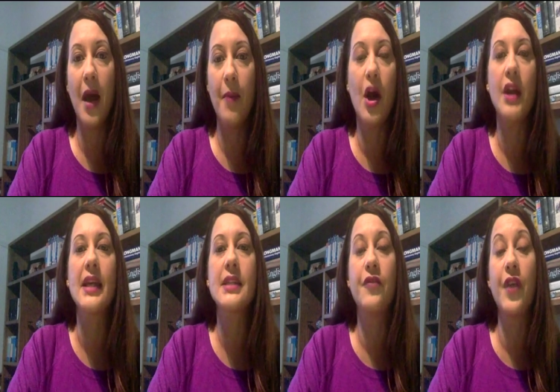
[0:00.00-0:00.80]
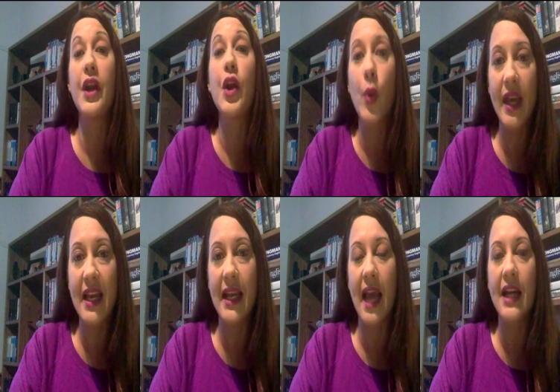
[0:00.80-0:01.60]
upon us very
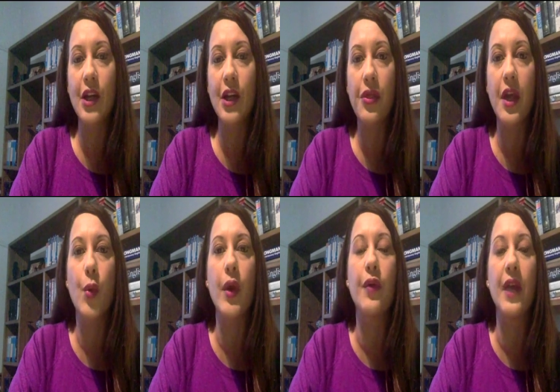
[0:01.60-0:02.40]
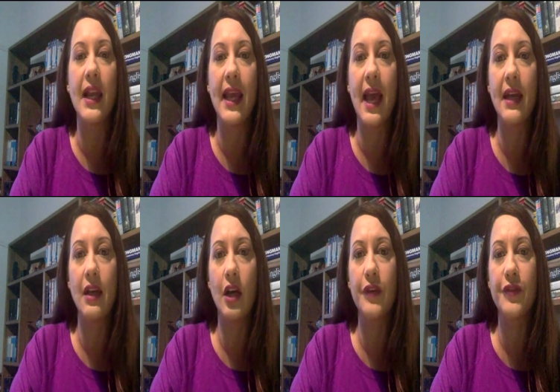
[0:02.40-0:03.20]
quickly, I don't think we really had a
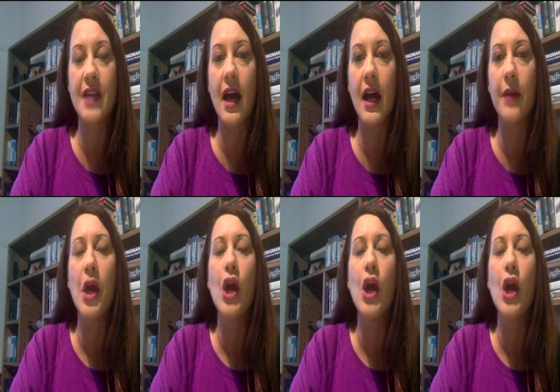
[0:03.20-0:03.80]
lot of time